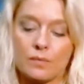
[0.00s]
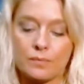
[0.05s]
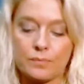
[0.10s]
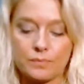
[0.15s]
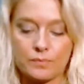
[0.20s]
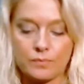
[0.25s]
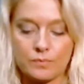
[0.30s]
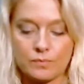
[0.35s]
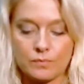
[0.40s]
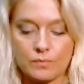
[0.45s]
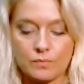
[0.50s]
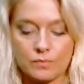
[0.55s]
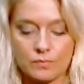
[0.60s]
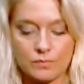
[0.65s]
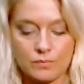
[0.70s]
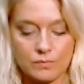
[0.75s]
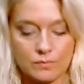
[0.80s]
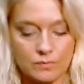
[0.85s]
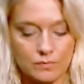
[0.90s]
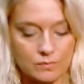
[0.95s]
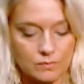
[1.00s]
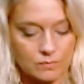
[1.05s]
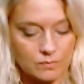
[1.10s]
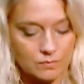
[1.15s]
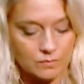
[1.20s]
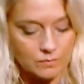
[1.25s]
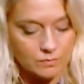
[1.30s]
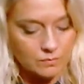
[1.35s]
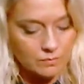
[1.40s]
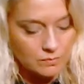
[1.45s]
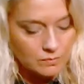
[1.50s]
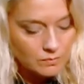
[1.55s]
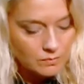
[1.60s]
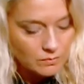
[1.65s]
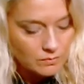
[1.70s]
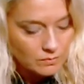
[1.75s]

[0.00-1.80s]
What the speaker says: (no one is talking)